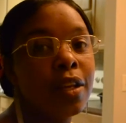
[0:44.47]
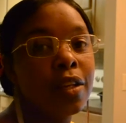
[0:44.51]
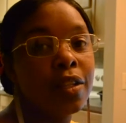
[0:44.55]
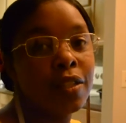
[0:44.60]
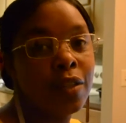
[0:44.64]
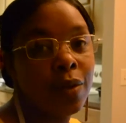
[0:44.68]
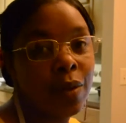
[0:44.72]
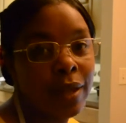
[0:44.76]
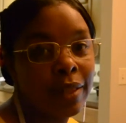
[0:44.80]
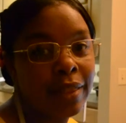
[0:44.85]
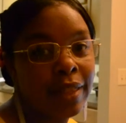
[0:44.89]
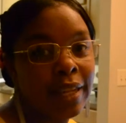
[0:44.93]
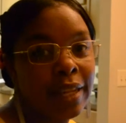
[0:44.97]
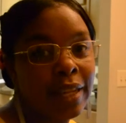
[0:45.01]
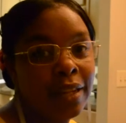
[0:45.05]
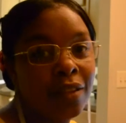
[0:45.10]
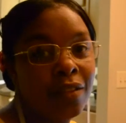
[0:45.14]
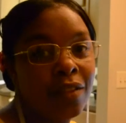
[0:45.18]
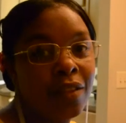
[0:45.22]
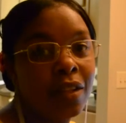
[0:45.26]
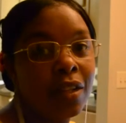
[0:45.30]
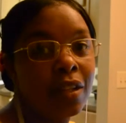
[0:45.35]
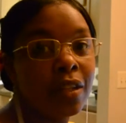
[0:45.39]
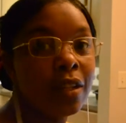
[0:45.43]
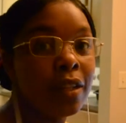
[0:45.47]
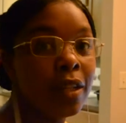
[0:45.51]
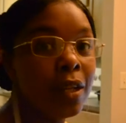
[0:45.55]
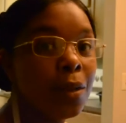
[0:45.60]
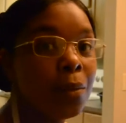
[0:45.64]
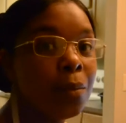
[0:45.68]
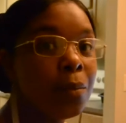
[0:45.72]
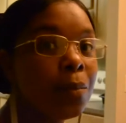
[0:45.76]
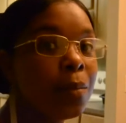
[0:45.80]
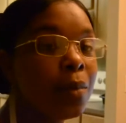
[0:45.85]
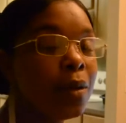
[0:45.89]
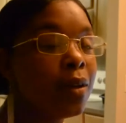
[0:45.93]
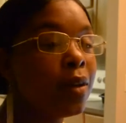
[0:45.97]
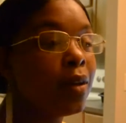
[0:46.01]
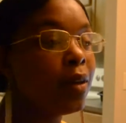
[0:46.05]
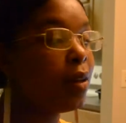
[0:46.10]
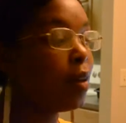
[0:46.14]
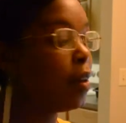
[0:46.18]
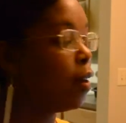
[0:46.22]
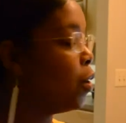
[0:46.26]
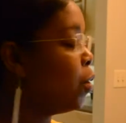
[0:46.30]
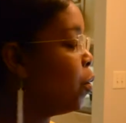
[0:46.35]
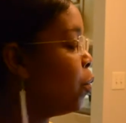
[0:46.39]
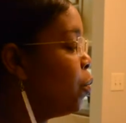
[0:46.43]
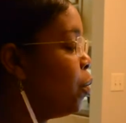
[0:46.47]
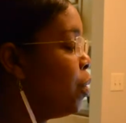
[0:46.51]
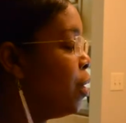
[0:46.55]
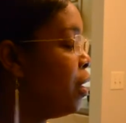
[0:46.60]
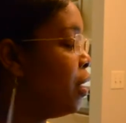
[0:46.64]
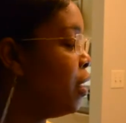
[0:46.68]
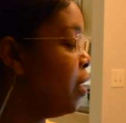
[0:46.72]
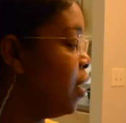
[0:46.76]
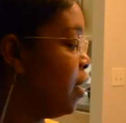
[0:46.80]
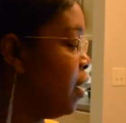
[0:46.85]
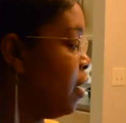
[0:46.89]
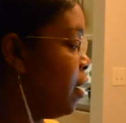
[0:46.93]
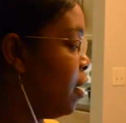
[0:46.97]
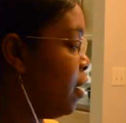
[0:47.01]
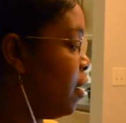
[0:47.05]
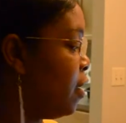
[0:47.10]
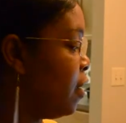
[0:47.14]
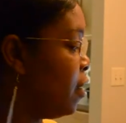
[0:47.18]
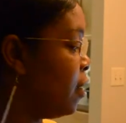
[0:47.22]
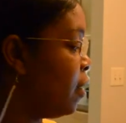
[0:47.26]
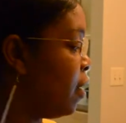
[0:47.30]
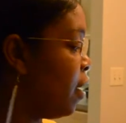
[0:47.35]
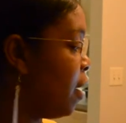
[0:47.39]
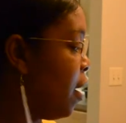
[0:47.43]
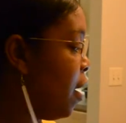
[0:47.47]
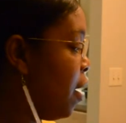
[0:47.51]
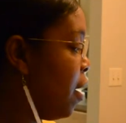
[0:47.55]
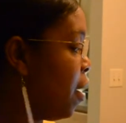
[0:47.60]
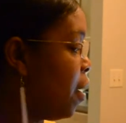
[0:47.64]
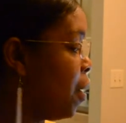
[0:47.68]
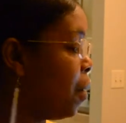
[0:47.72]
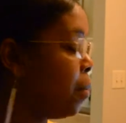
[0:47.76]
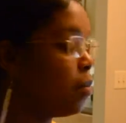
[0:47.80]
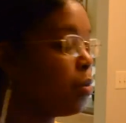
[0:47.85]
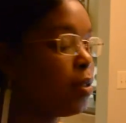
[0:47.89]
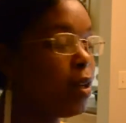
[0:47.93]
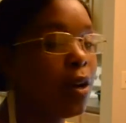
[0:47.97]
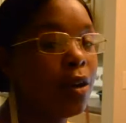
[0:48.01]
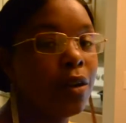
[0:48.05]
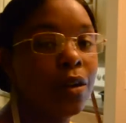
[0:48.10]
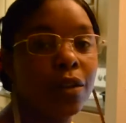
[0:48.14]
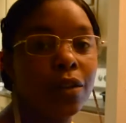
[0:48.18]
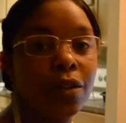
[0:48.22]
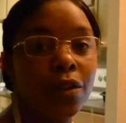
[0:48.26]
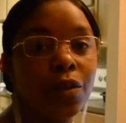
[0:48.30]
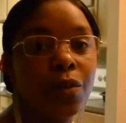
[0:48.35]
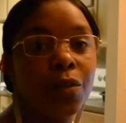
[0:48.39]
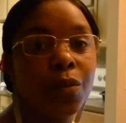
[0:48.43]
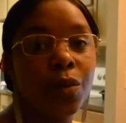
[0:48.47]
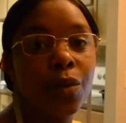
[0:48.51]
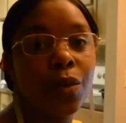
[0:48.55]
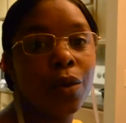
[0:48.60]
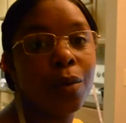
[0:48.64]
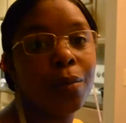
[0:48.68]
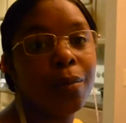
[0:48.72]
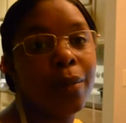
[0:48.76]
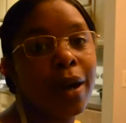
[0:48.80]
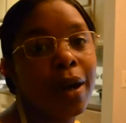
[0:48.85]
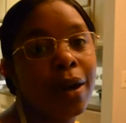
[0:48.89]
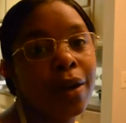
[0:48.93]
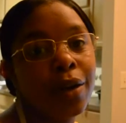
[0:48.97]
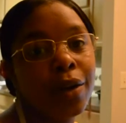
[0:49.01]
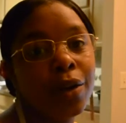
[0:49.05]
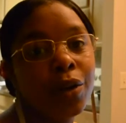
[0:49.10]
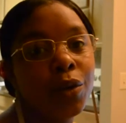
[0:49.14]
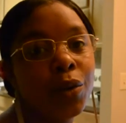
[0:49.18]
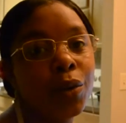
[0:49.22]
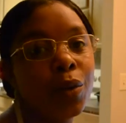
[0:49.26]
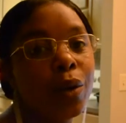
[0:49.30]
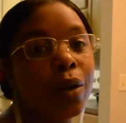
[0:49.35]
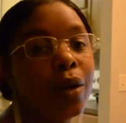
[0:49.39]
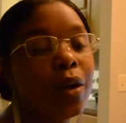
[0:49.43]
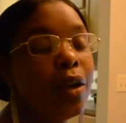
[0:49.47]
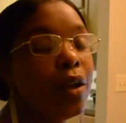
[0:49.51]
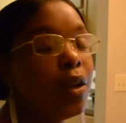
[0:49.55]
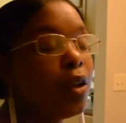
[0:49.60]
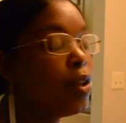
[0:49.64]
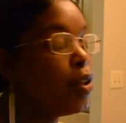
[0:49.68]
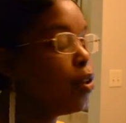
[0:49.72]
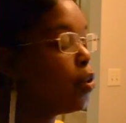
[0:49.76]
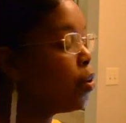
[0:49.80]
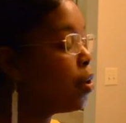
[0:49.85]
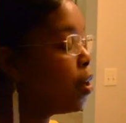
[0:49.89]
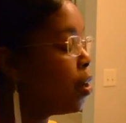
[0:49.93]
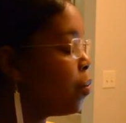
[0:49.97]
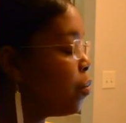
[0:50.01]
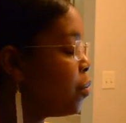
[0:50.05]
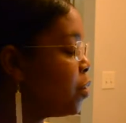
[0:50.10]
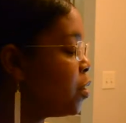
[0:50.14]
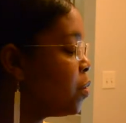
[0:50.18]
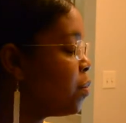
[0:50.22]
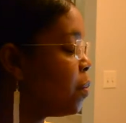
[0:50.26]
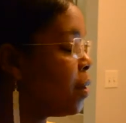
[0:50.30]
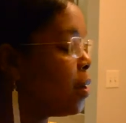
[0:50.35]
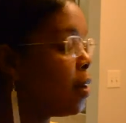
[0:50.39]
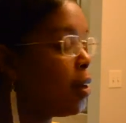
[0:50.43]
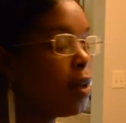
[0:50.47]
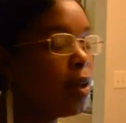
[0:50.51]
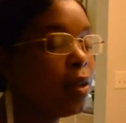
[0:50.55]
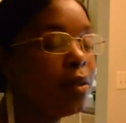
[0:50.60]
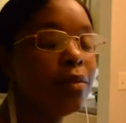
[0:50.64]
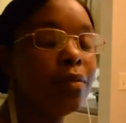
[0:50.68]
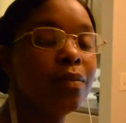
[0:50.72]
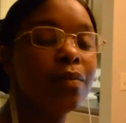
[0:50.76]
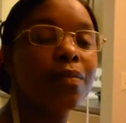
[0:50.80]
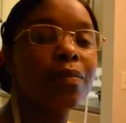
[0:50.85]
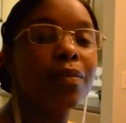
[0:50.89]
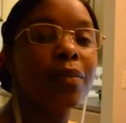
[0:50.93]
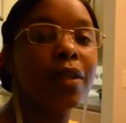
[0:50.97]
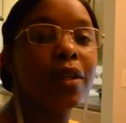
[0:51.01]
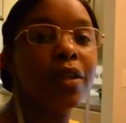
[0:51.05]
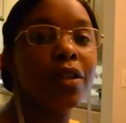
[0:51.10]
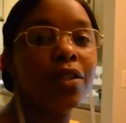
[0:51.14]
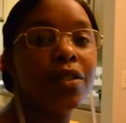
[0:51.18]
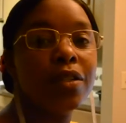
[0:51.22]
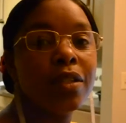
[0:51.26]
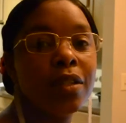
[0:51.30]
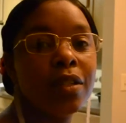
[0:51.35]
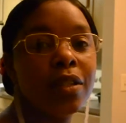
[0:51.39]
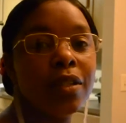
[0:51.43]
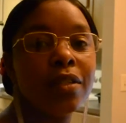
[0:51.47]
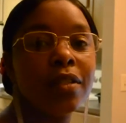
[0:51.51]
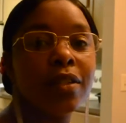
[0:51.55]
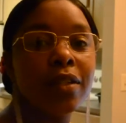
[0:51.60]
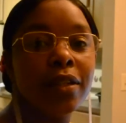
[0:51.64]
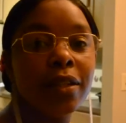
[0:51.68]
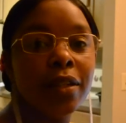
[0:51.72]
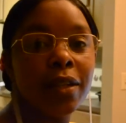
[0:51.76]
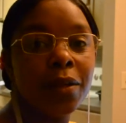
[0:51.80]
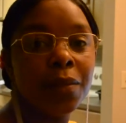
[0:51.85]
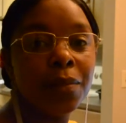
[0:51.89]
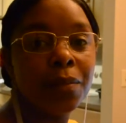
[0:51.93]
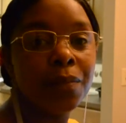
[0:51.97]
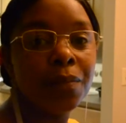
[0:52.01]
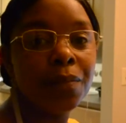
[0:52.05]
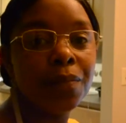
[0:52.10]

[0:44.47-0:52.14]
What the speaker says: So at the end of the clip, we can talk a little more about it, or you can respond to this clip.